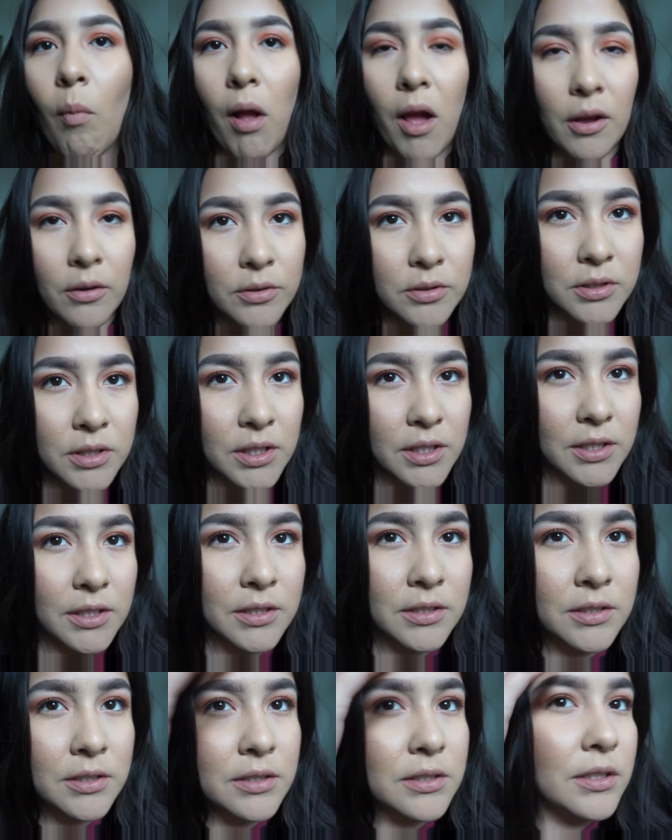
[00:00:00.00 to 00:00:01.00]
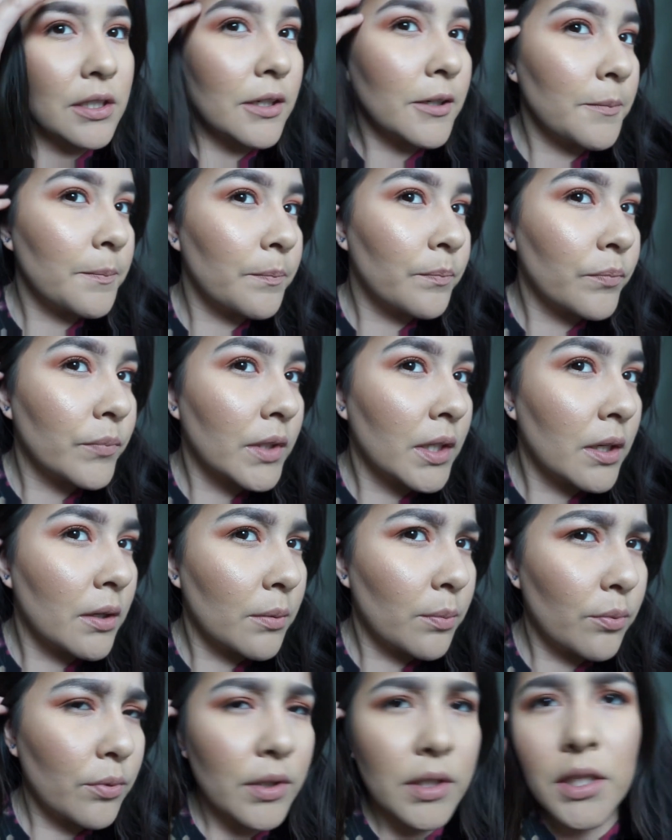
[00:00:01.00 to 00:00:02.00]
I would say it's
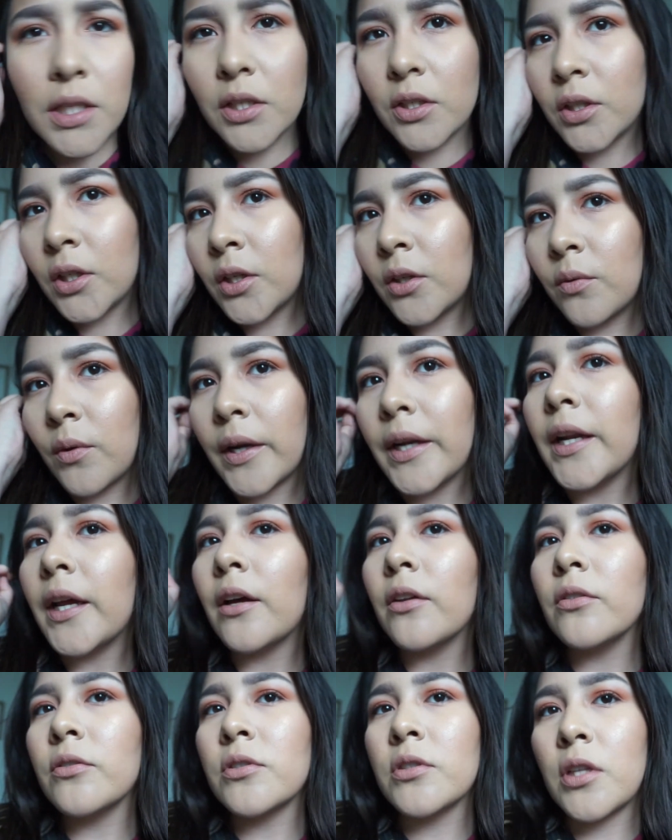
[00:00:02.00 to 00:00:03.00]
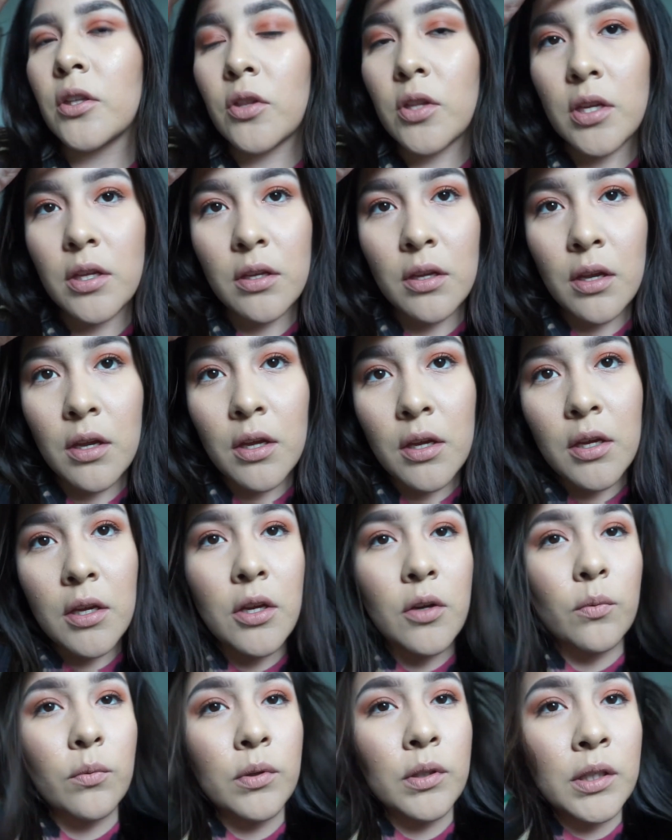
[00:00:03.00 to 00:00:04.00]
pretty good right now. There's nothing
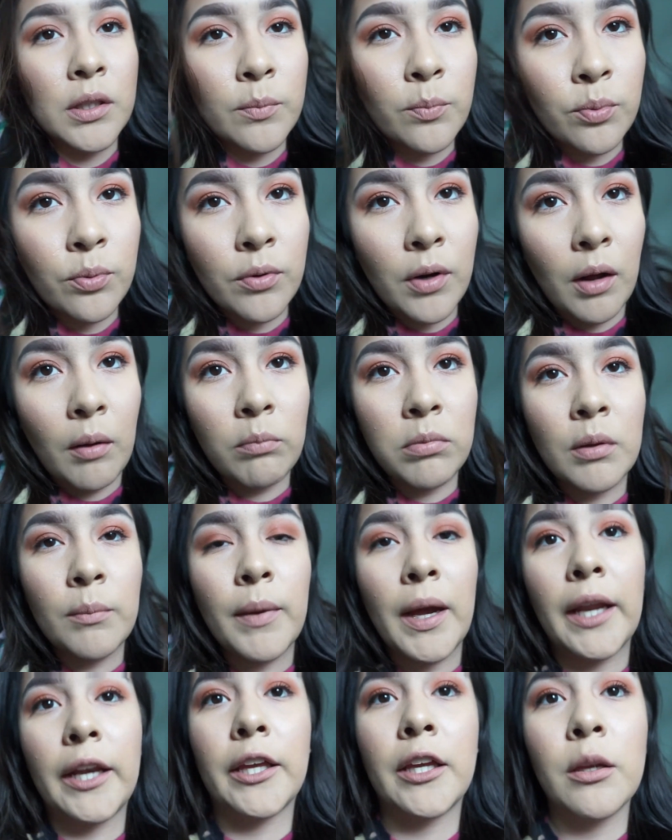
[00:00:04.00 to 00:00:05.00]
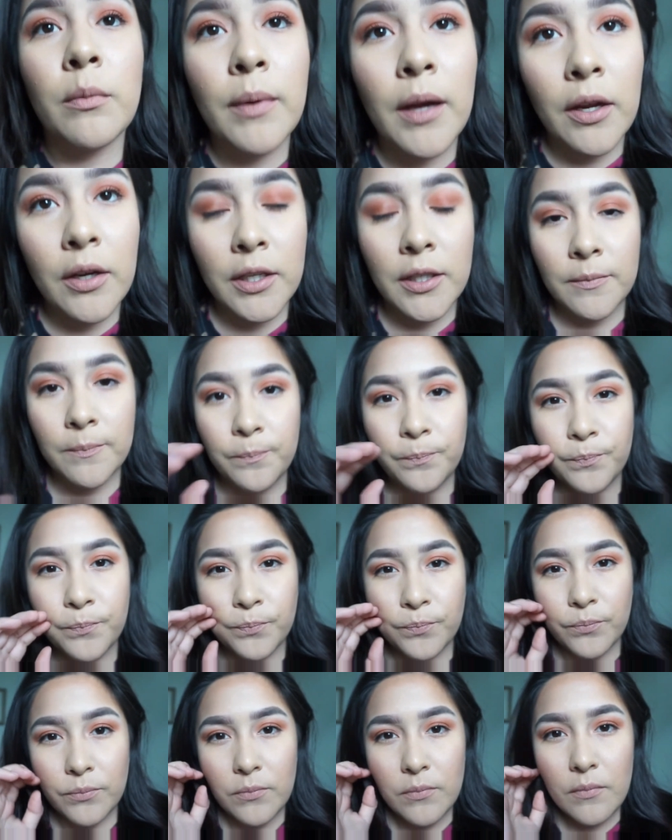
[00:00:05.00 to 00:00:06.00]
really problematic about it,
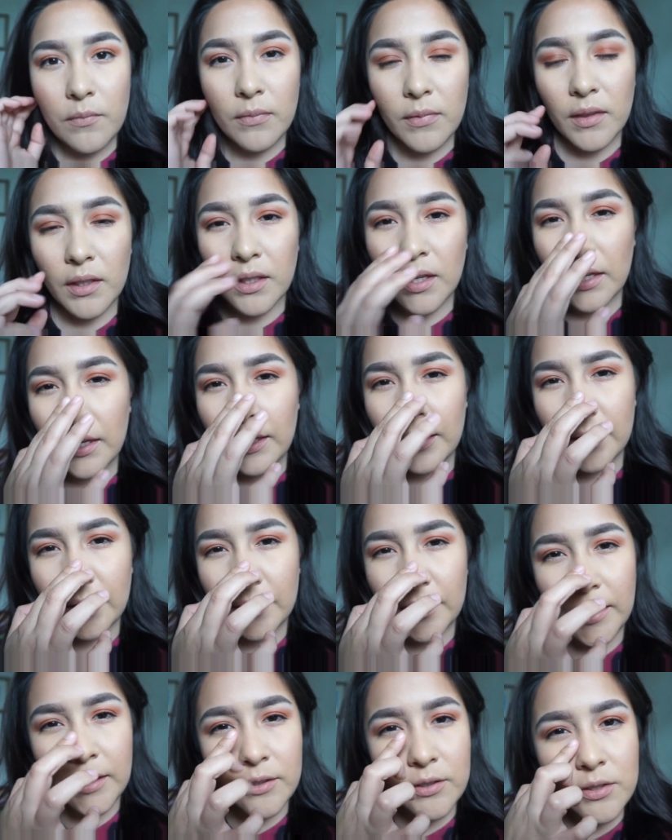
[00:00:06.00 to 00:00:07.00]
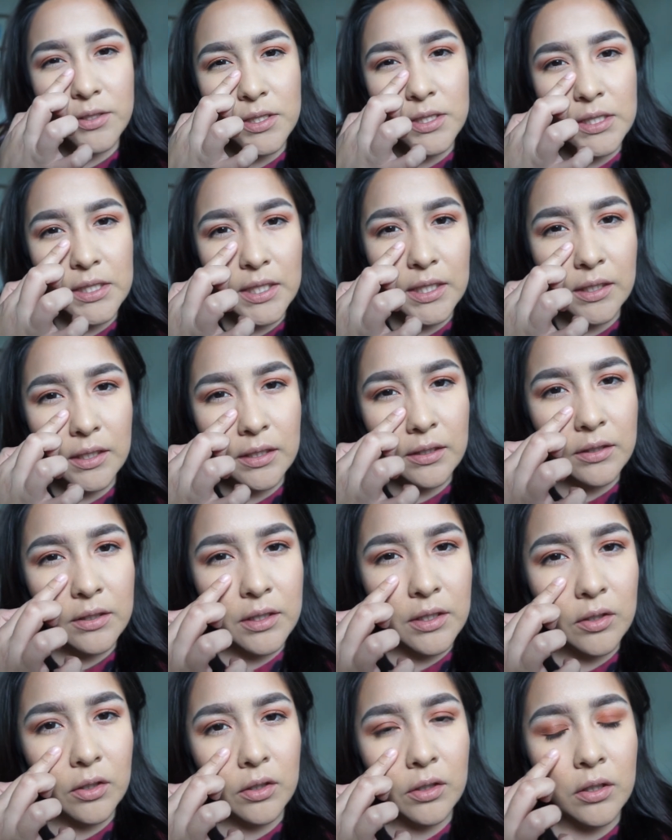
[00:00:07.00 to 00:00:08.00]
and I don't see
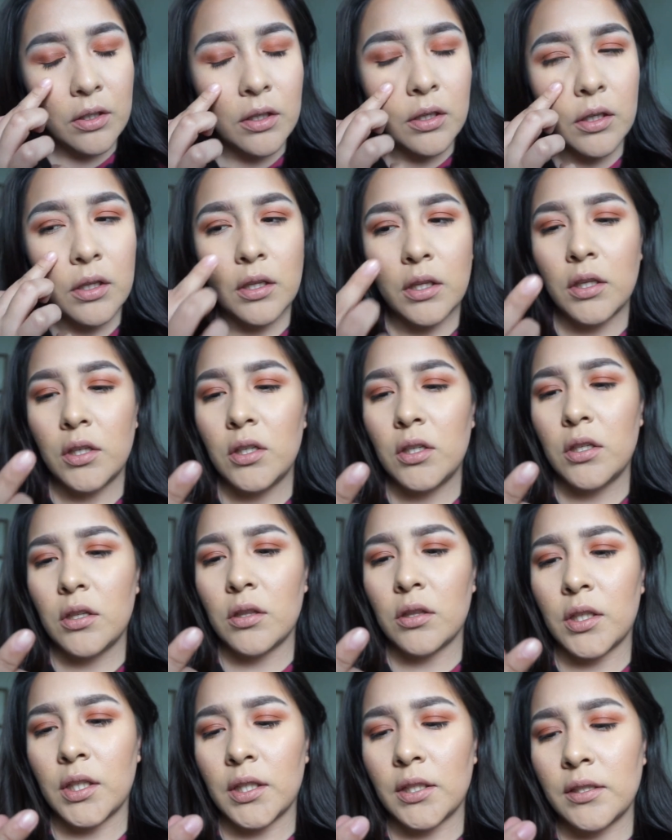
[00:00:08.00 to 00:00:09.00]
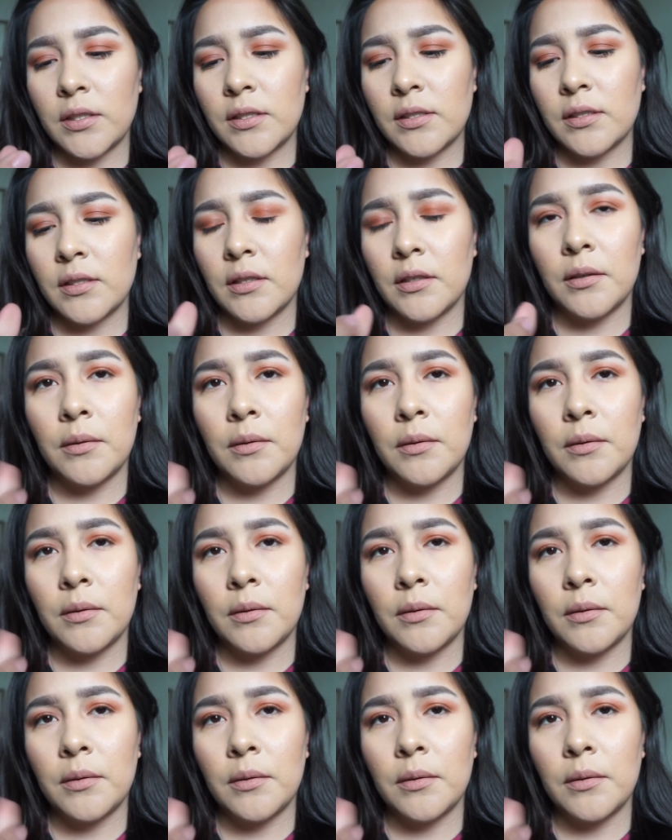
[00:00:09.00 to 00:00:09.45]
anything that's